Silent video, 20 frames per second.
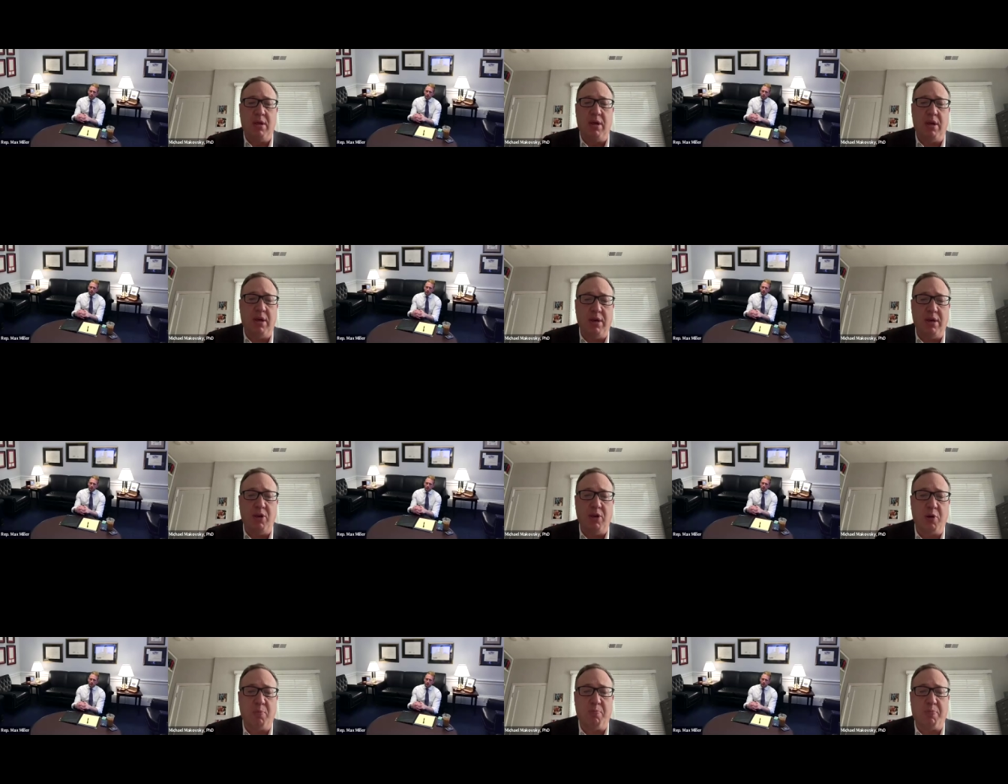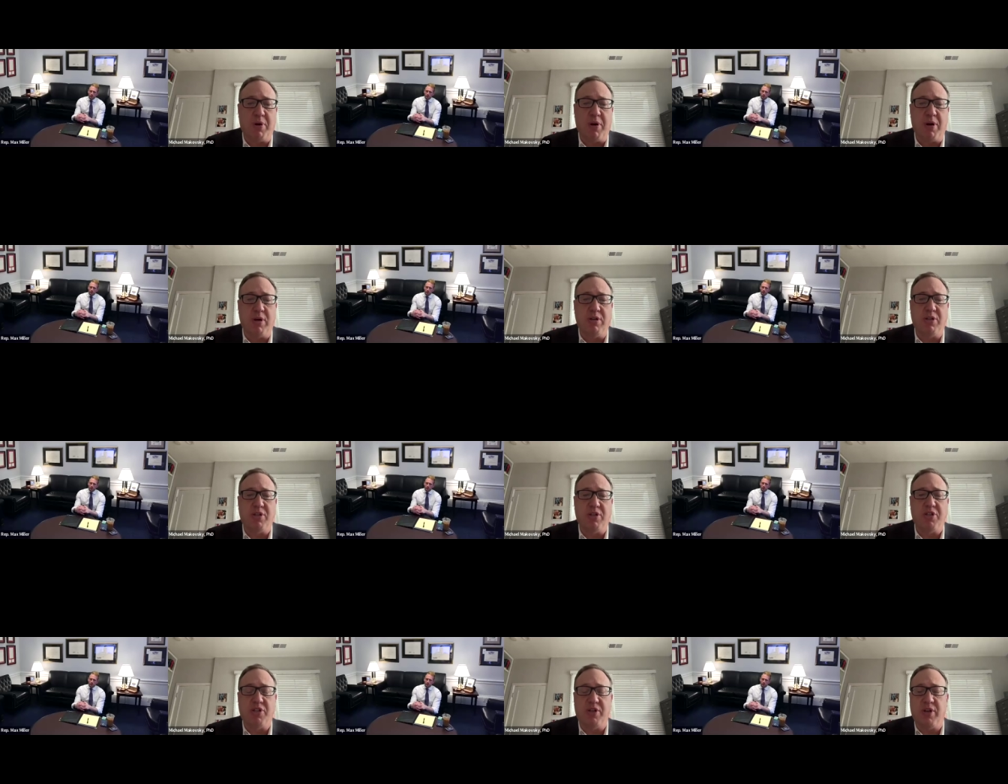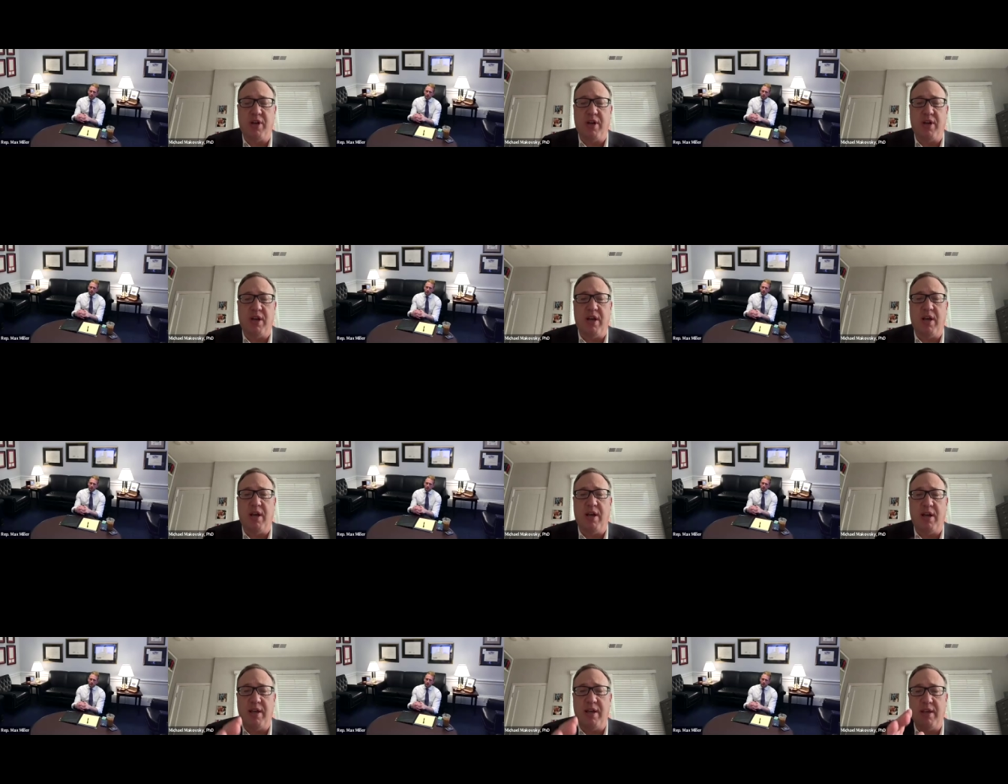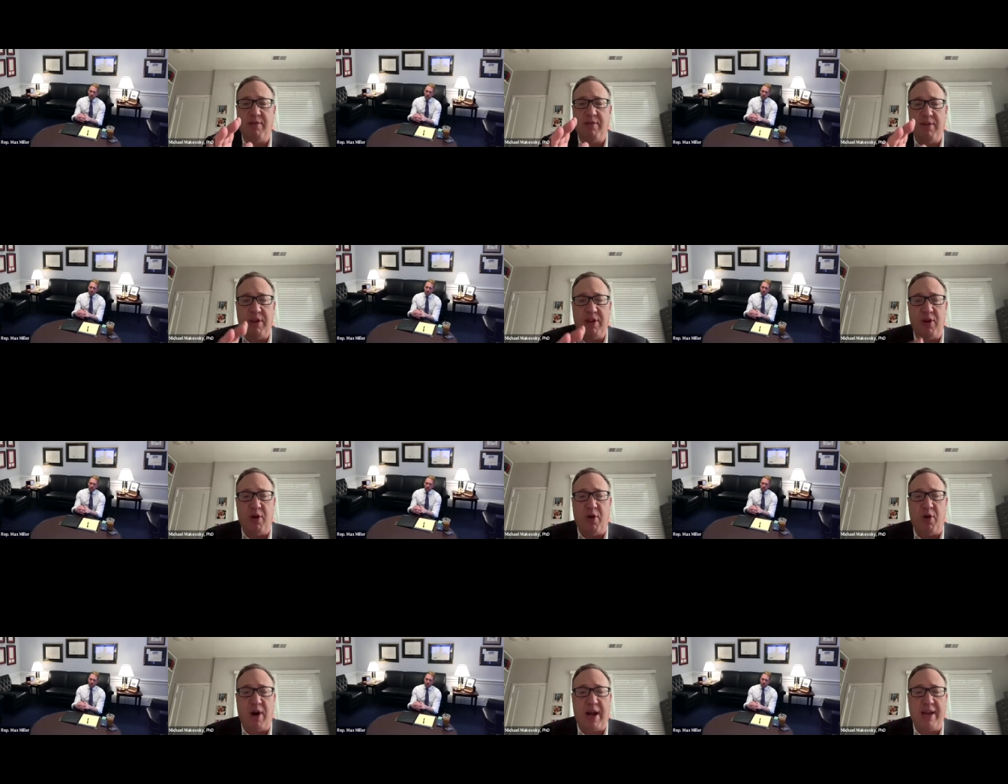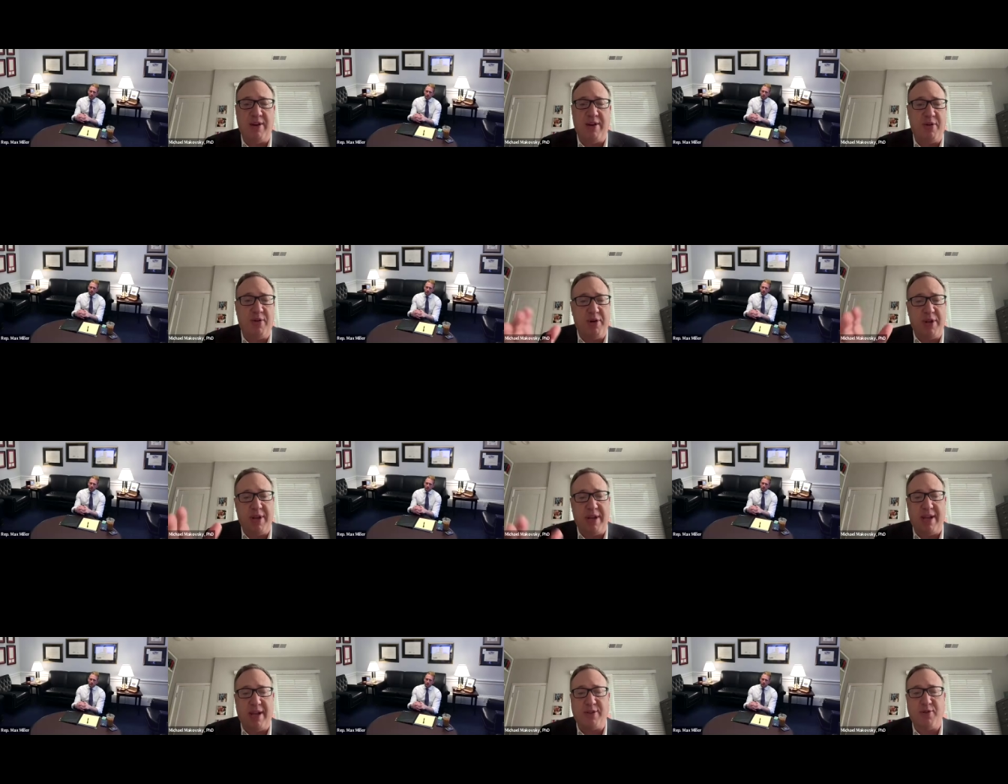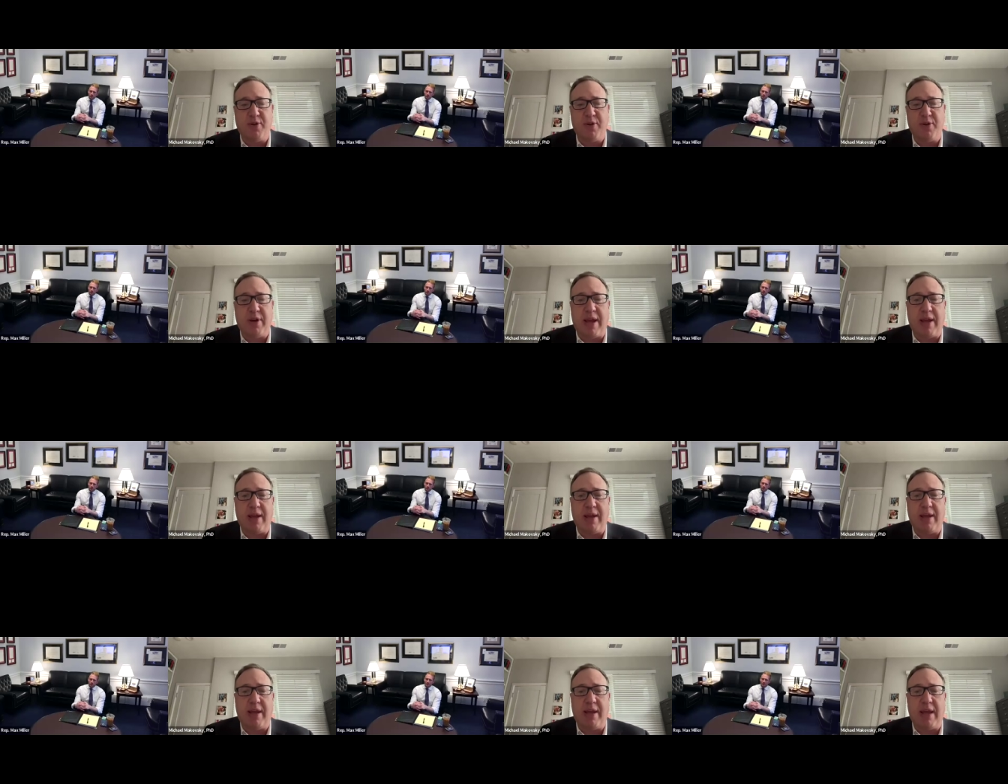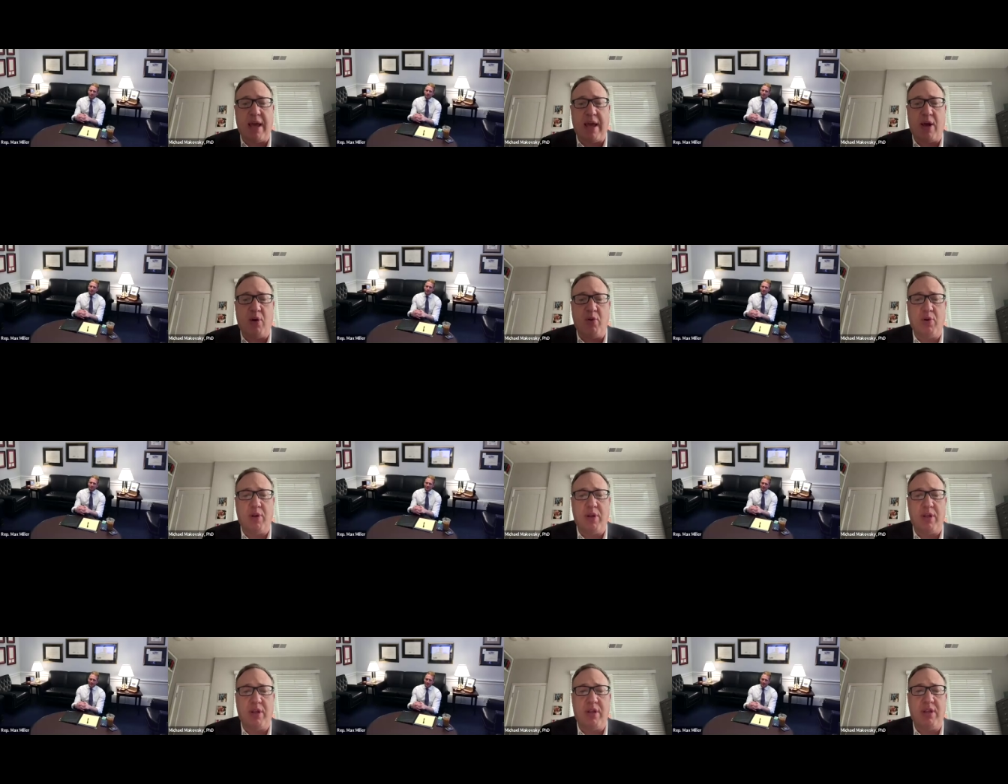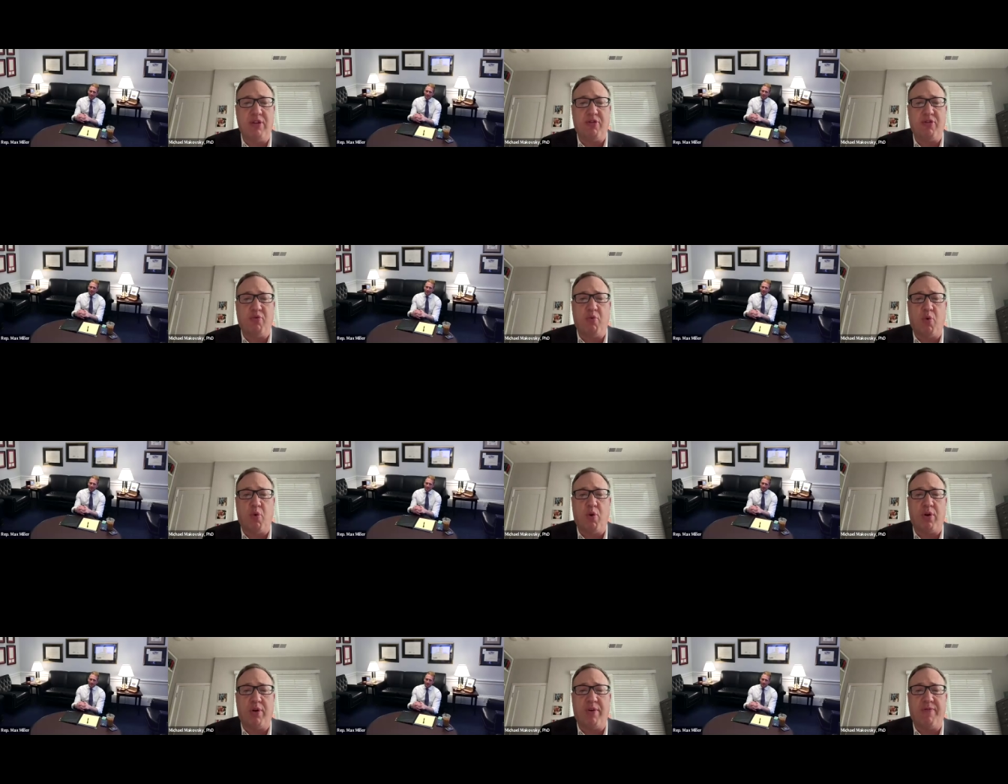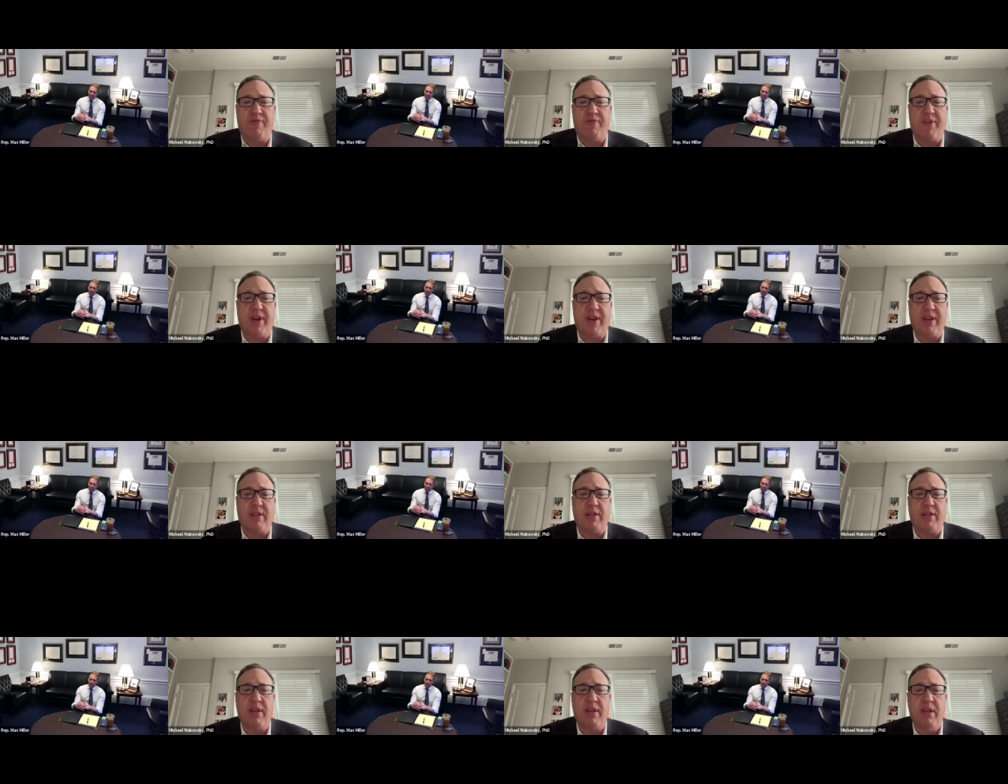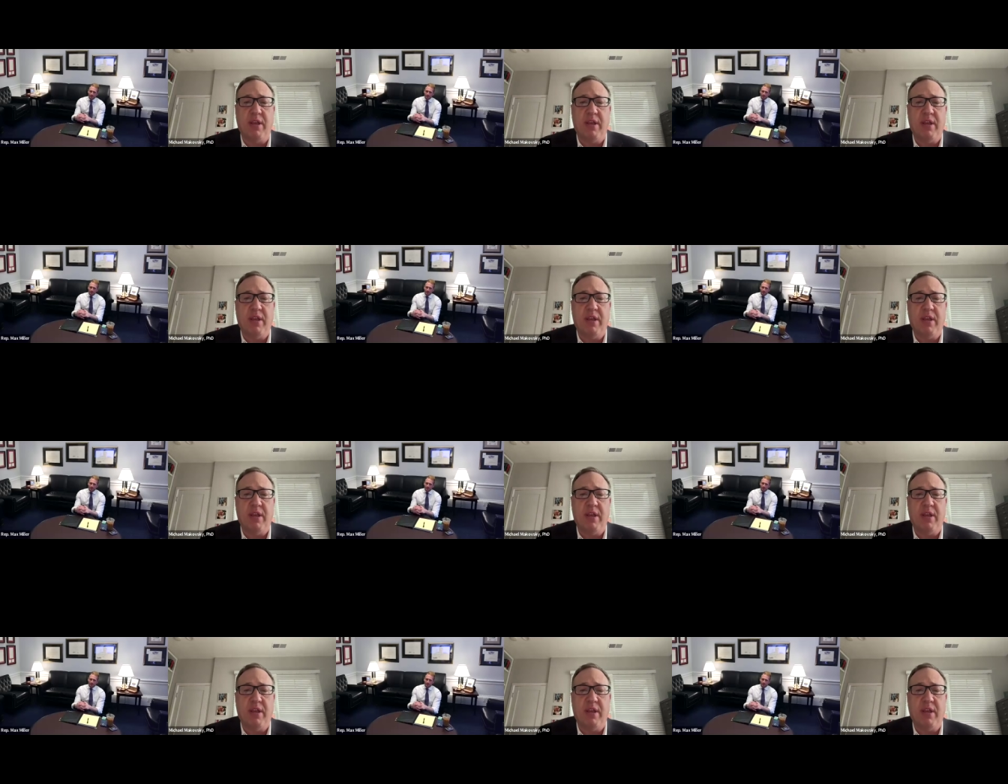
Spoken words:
your perch in Ohio and elsewhere, how did this war affect?